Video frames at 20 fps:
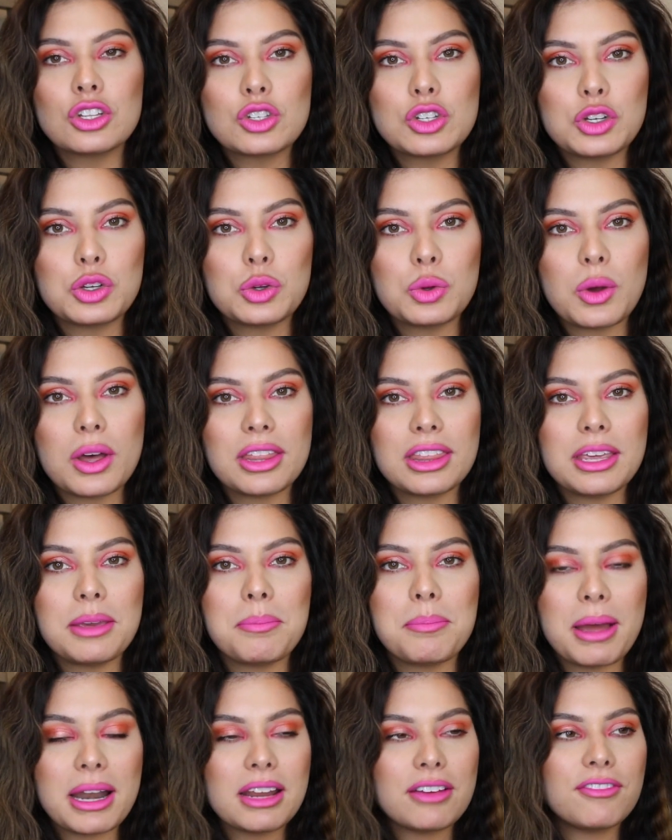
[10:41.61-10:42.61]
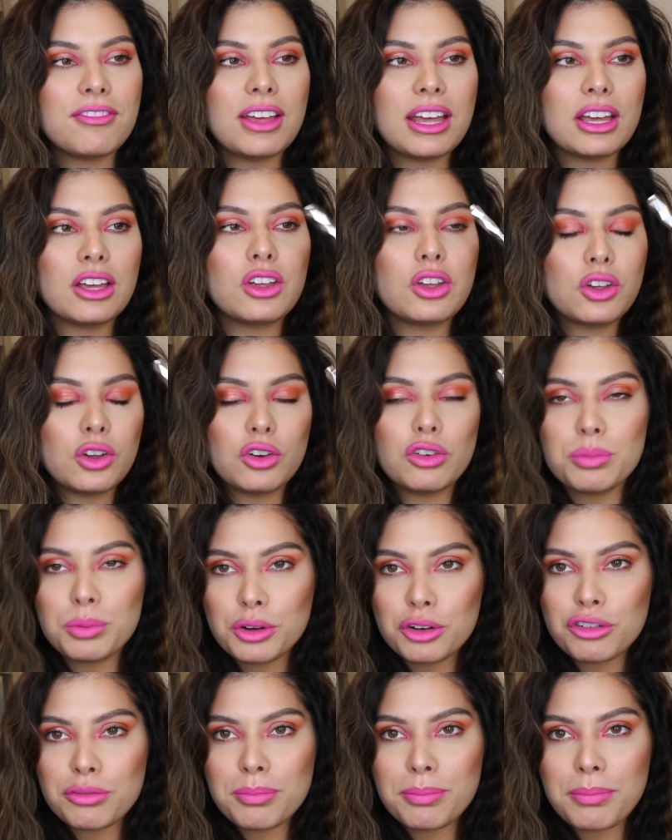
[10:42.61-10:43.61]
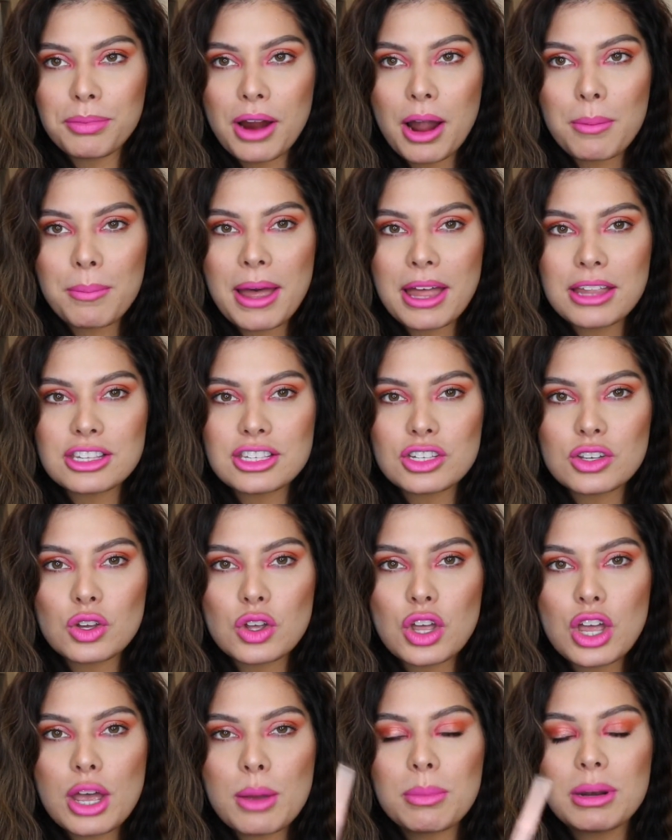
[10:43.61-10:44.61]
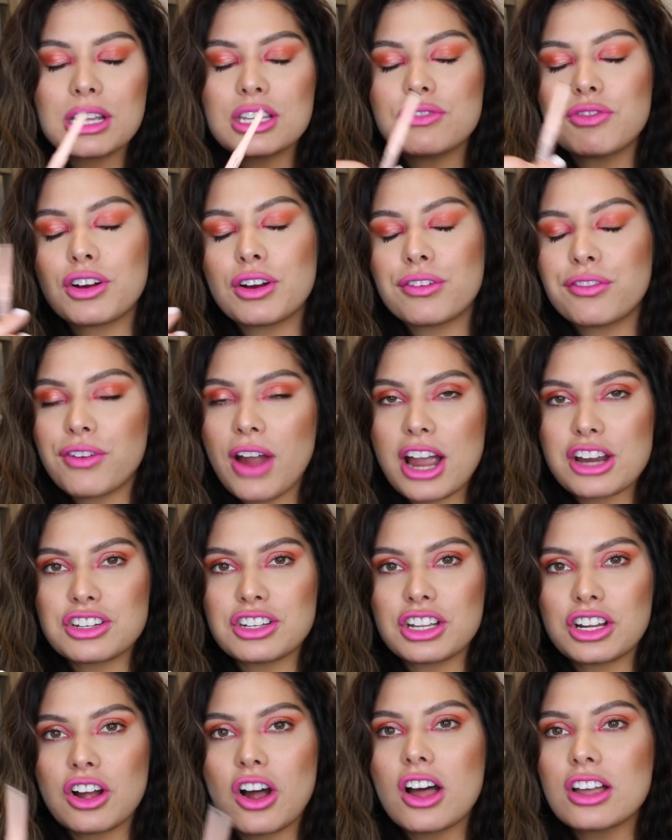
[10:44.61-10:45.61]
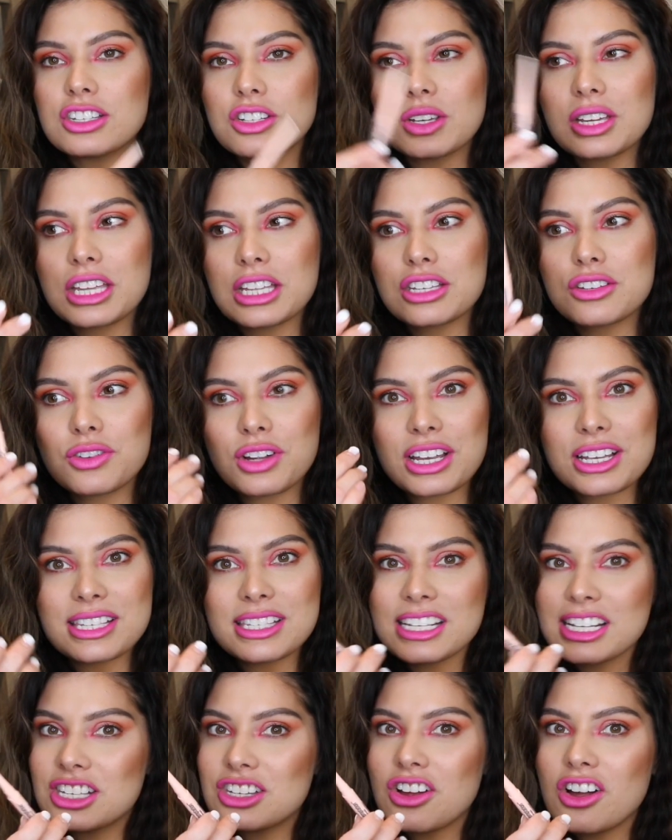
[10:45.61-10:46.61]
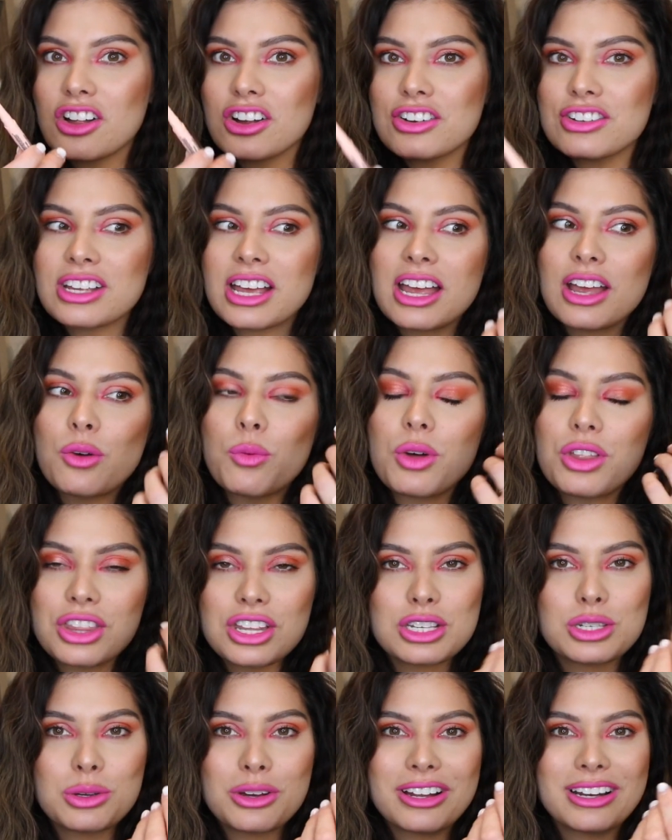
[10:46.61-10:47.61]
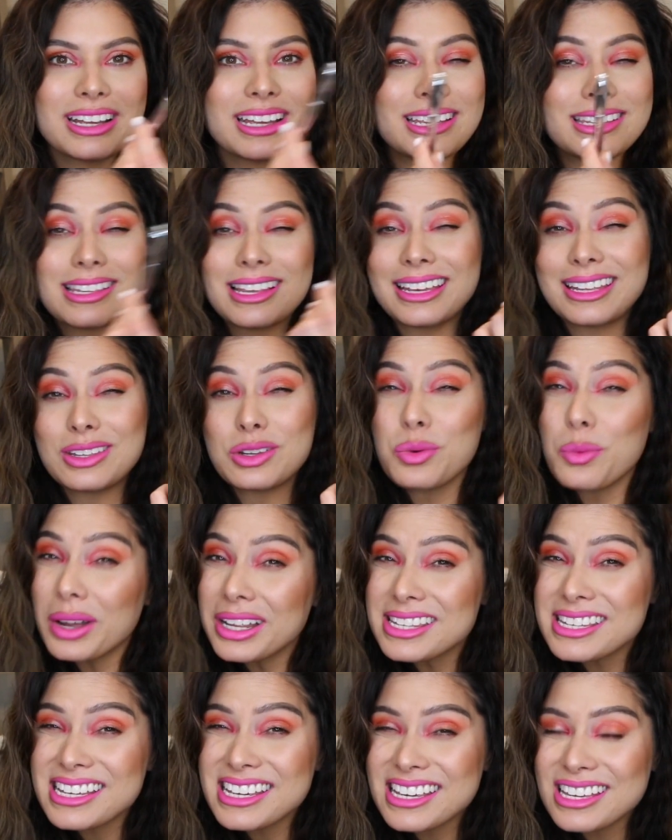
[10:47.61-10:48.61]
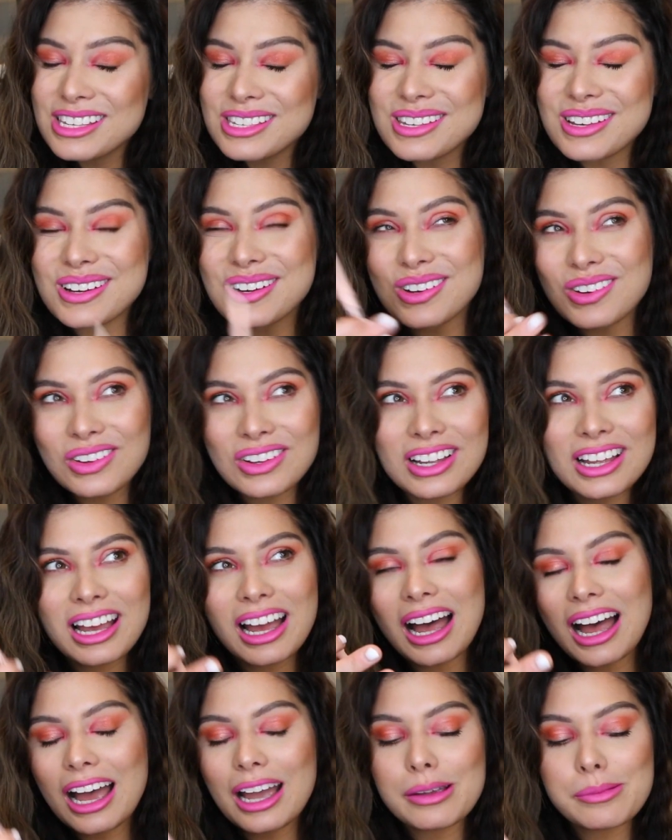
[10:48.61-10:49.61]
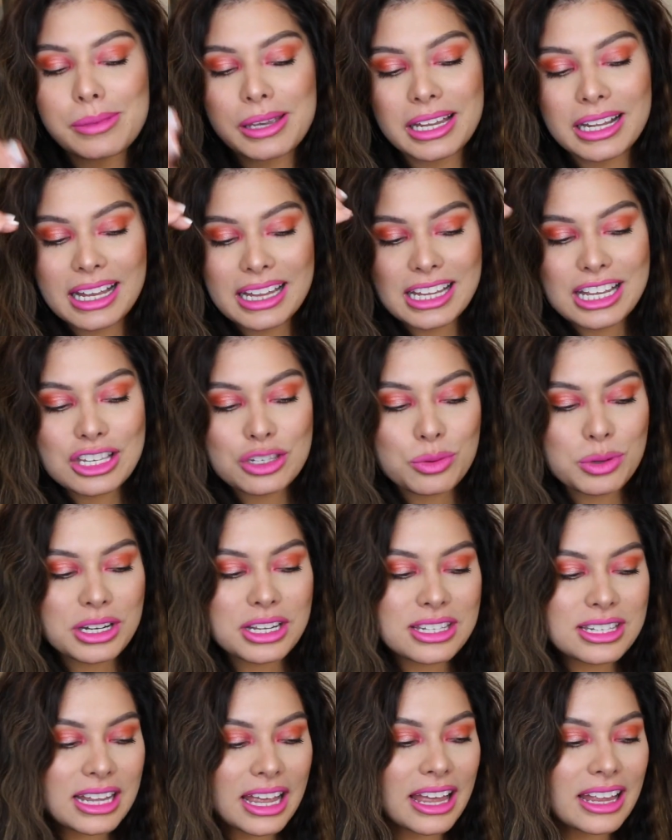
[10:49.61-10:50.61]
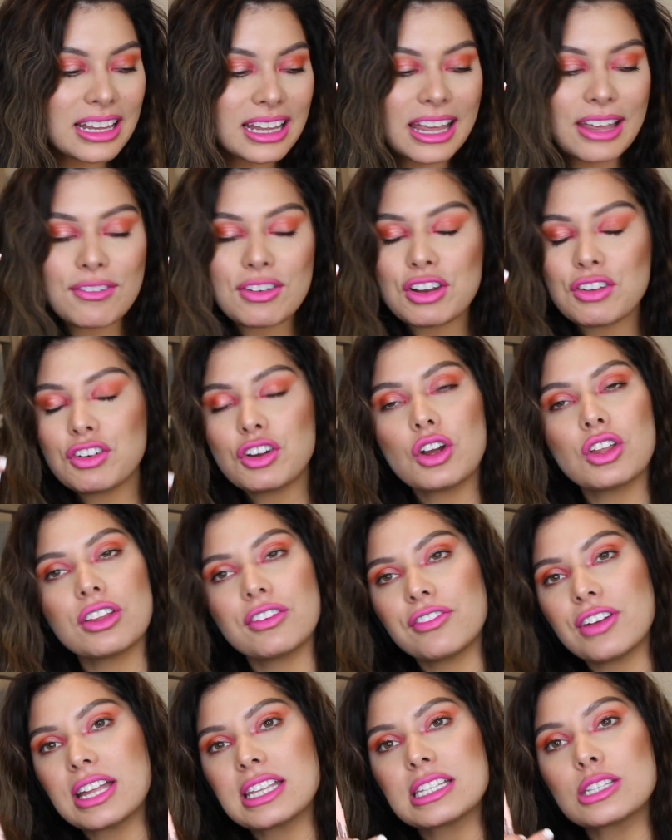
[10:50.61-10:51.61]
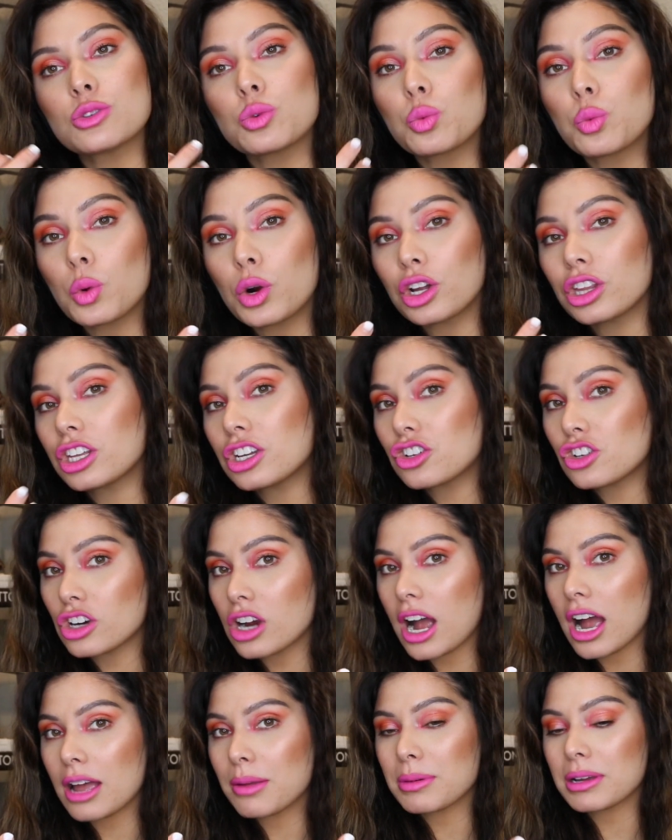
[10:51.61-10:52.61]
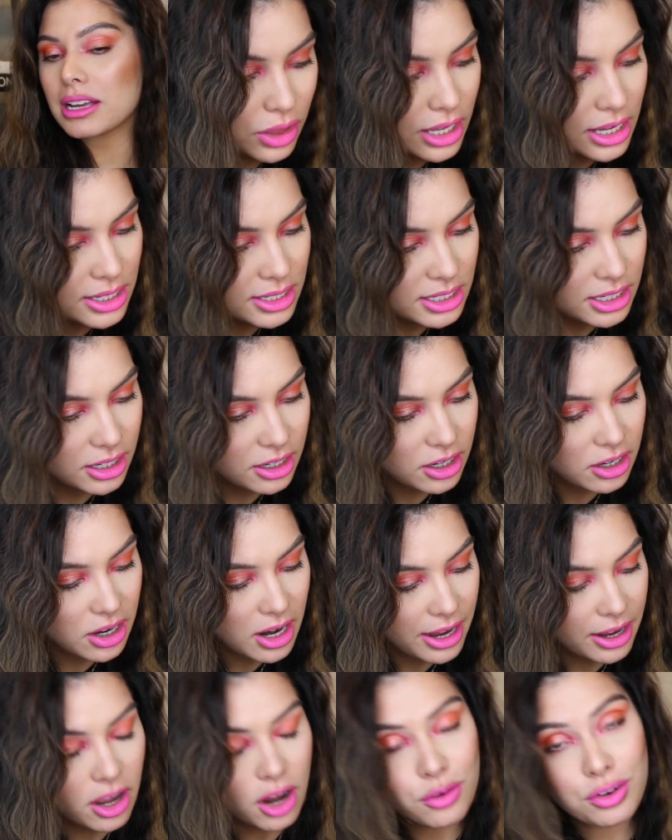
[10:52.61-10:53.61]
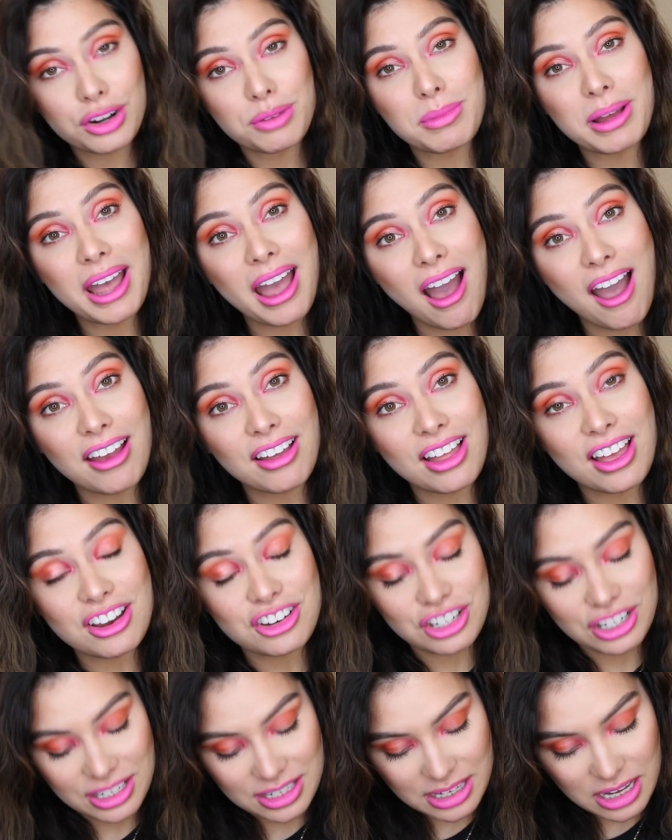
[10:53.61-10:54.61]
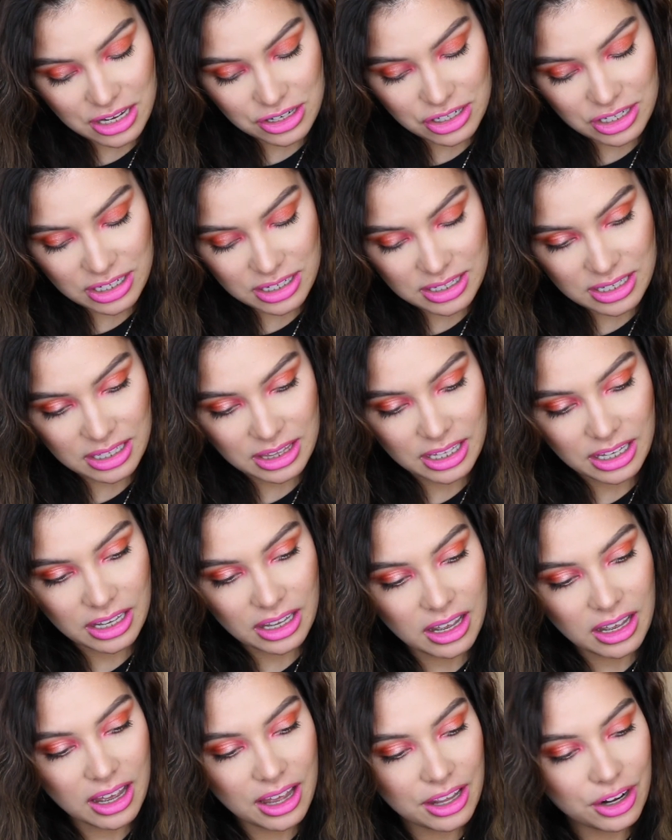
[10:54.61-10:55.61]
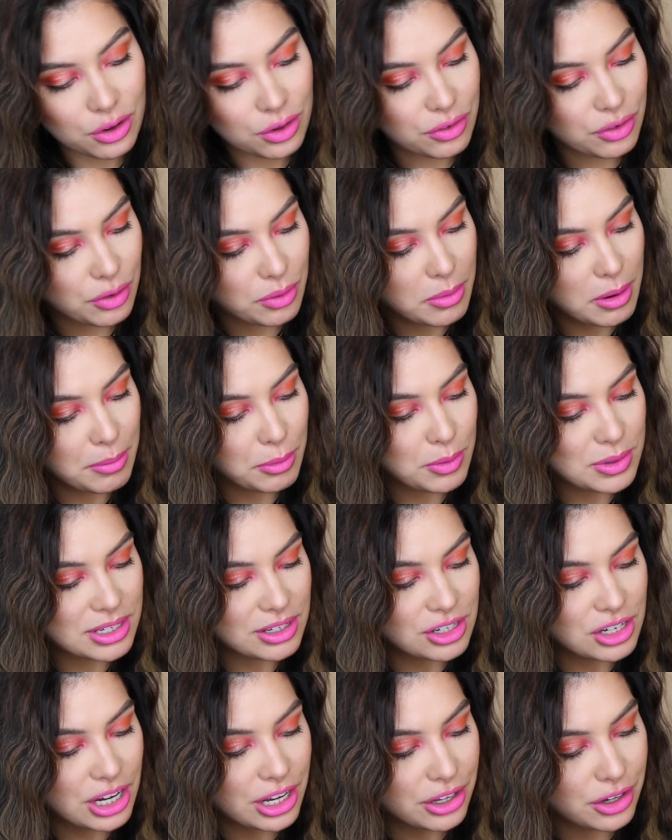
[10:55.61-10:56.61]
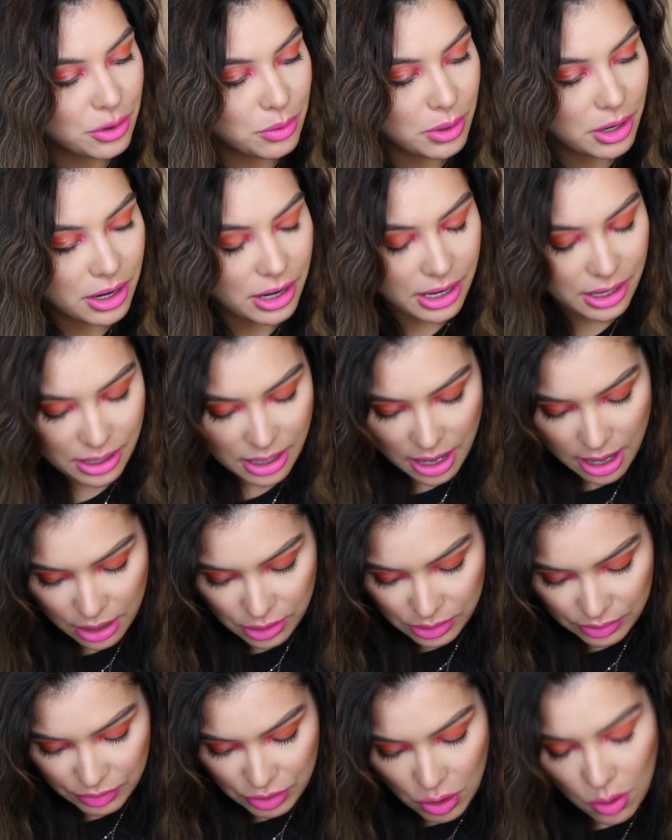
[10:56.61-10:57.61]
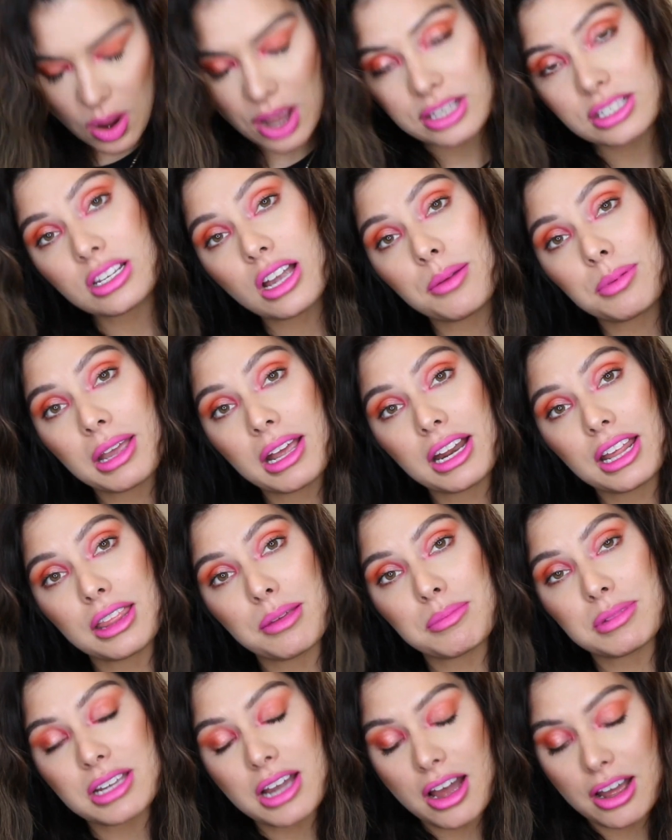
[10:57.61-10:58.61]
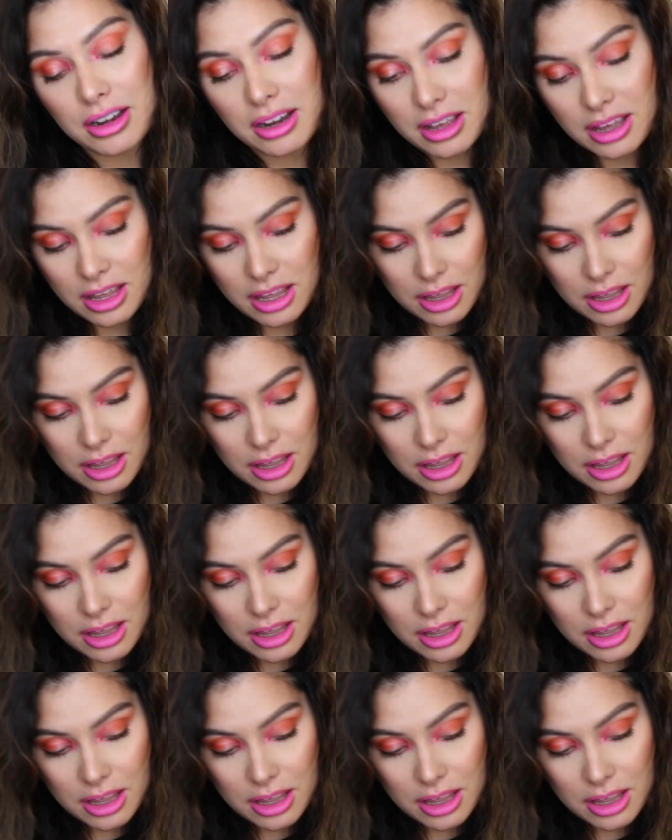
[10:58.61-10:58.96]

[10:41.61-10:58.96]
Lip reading: to the Benefit Goof Proof brow pencil, but it's for a fraction of the cost. You can get this for like $6, while this one is like $20. So, I mean, this one is, even if you're on the fence, it's worth a try. But this year, I got rid of my eyelash extensions. I don't even remember, was it January? I don't even know. I stopped getting them done.